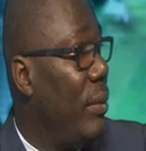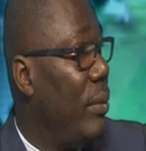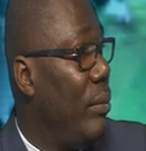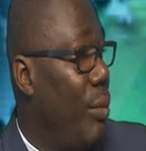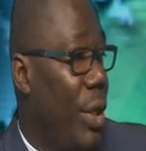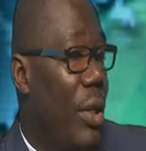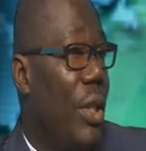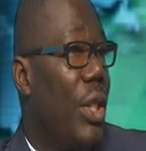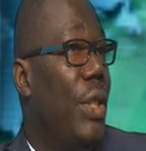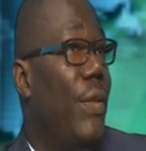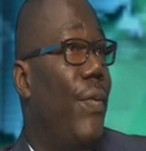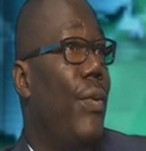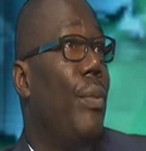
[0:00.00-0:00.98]
Because
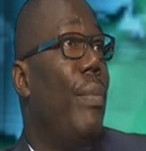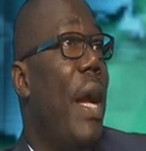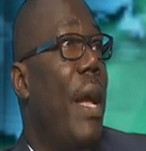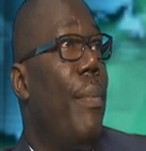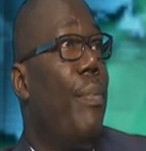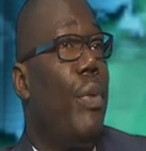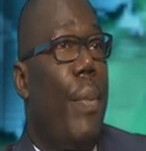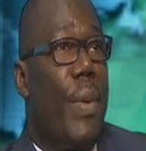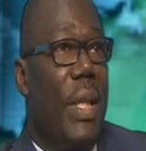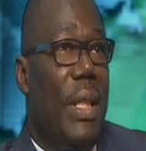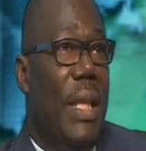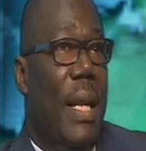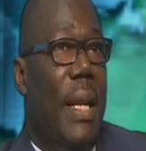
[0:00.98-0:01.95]
if you buy a property
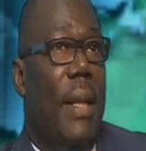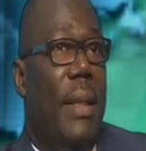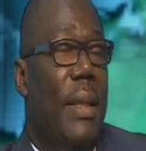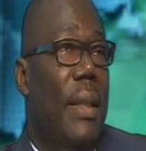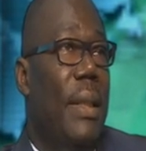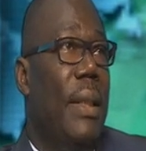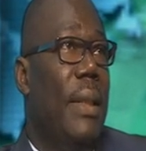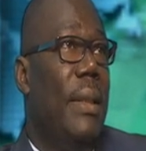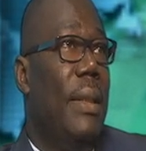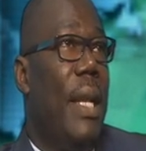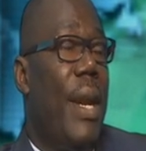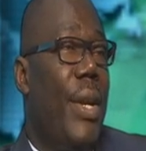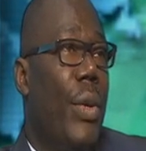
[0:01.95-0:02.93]
that,
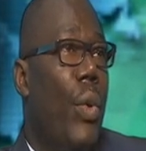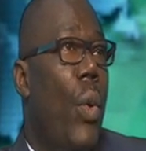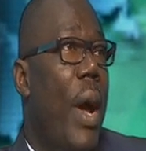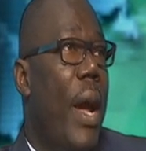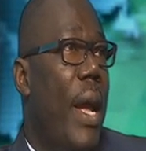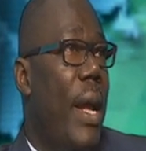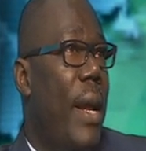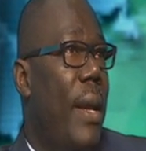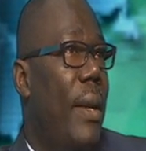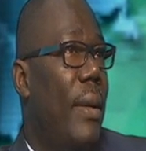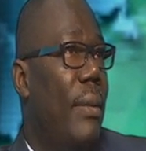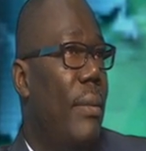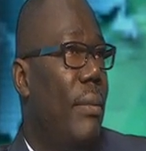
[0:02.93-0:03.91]
that require
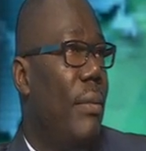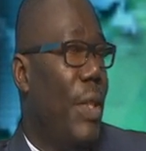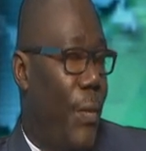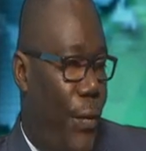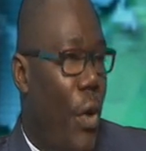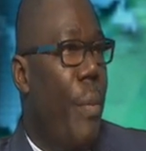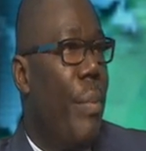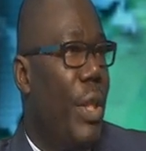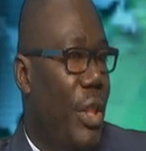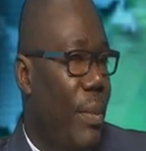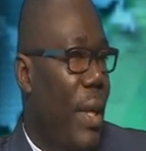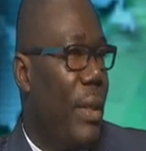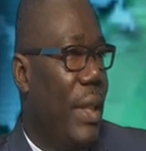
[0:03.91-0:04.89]

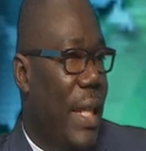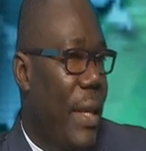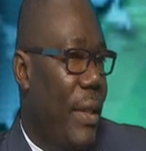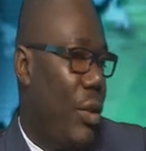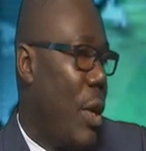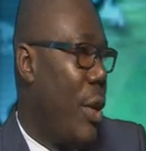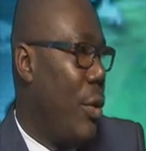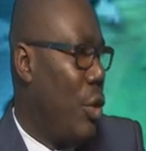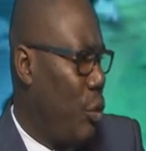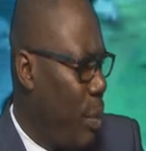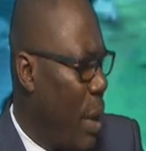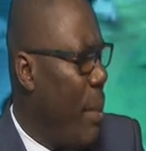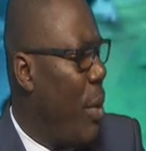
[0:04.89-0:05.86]
refurbishment, yes, you are going to
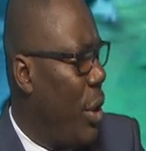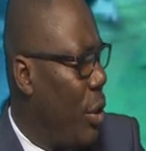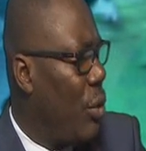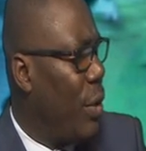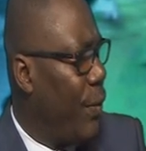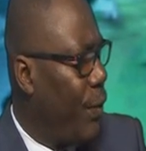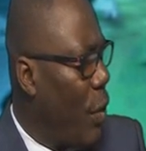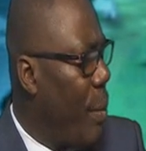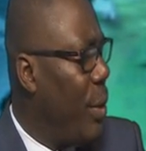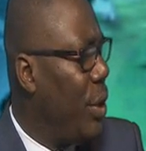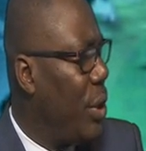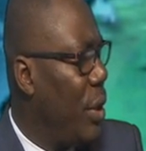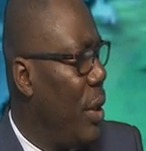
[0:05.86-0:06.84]
spend money to
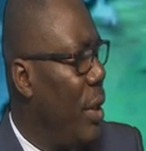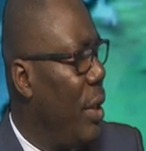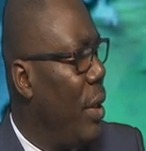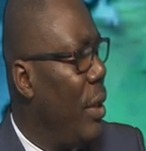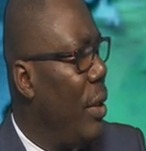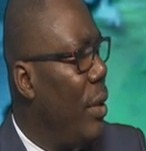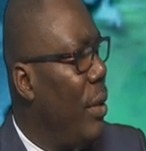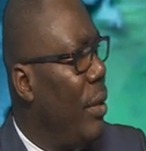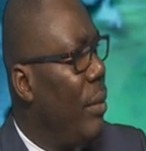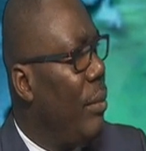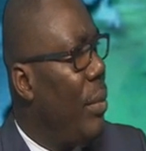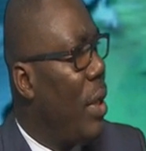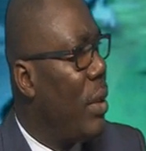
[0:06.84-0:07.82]
refurbish,
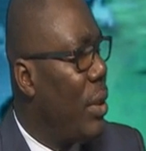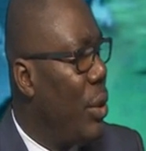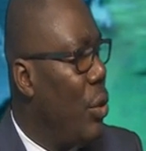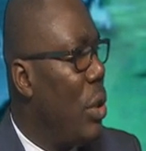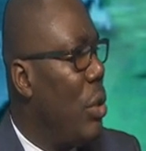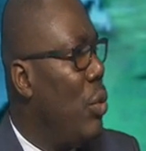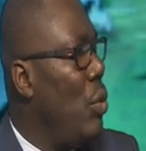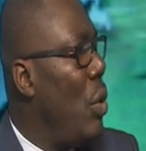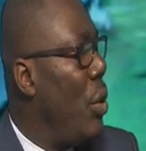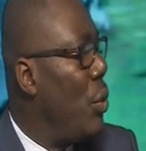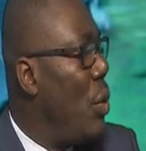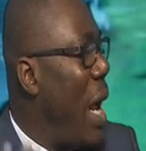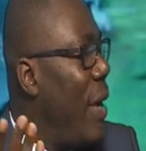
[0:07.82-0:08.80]
but you could
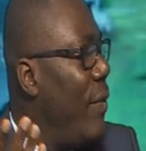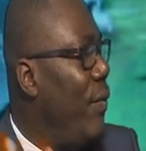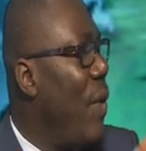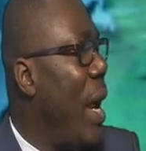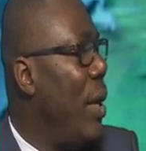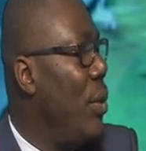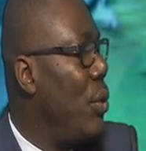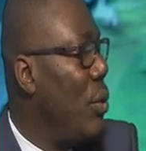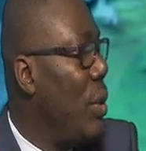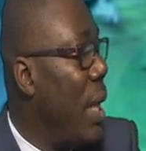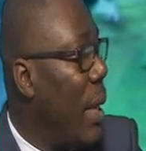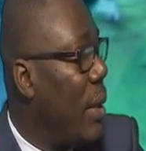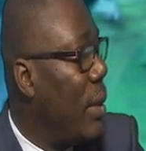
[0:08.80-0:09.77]
also add value to
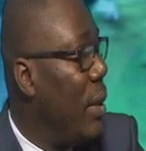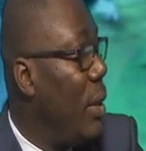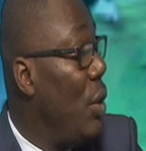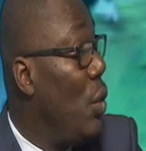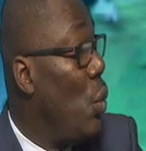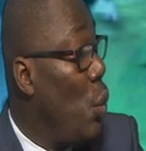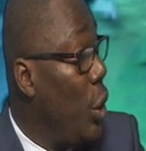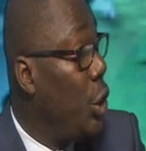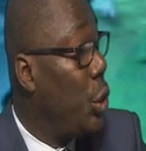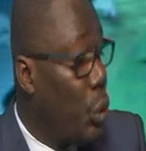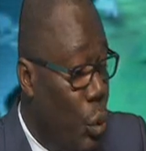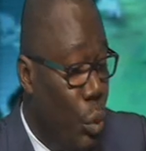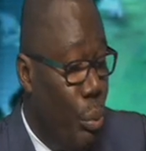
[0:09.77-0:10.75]
that, which
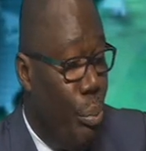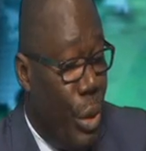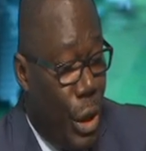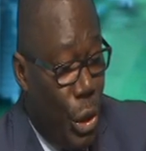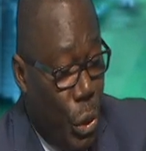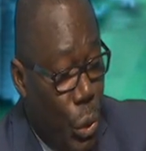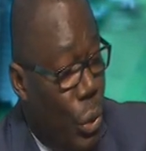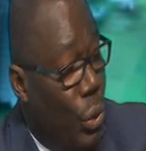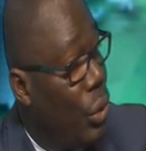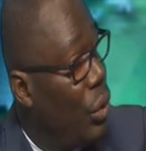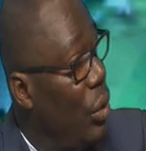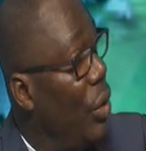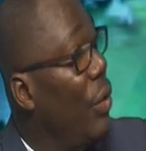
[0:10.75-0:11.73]
could be
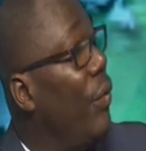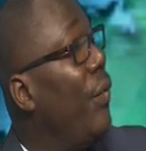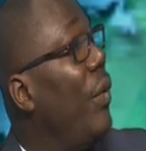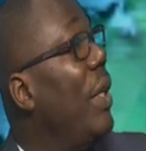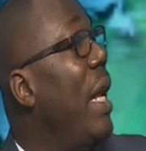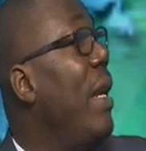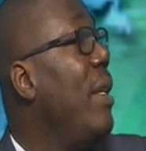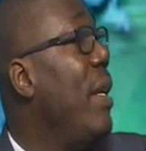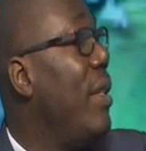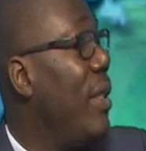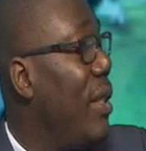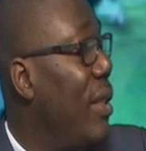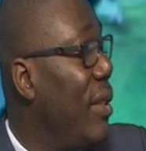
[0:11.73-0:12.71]
used for that
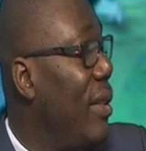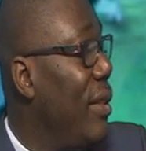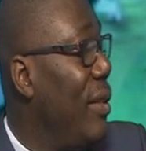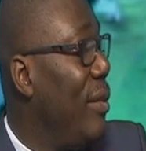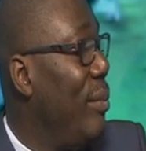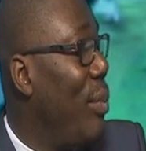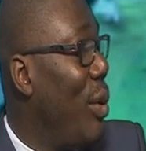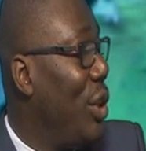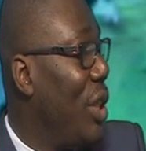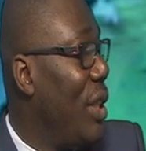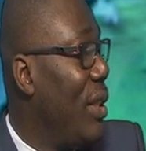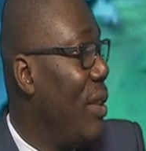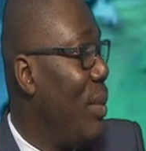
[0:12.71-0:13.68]
next
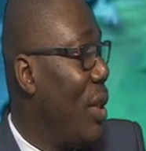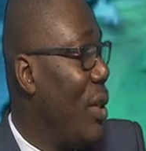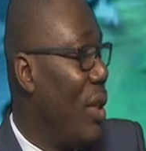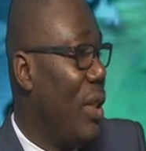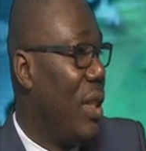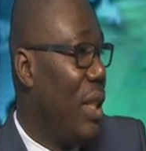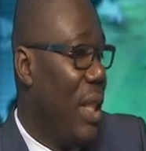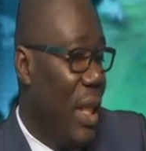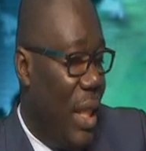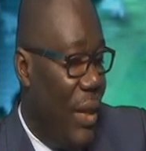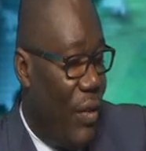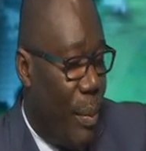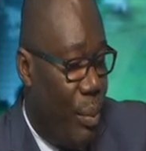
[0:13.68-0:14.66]
purchase. Because
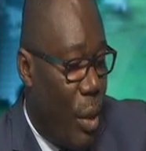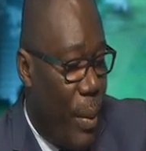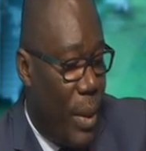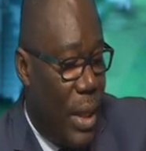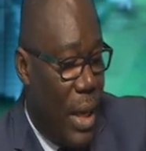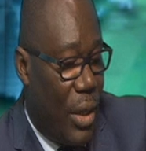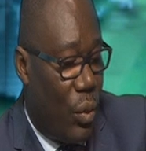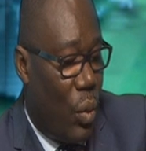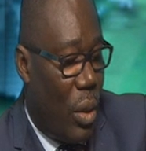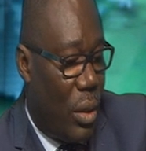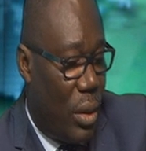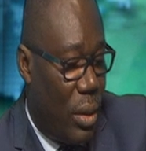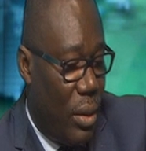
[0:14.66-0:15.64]
if a property that is
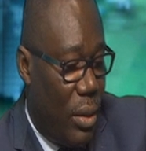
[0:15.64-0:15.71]
worth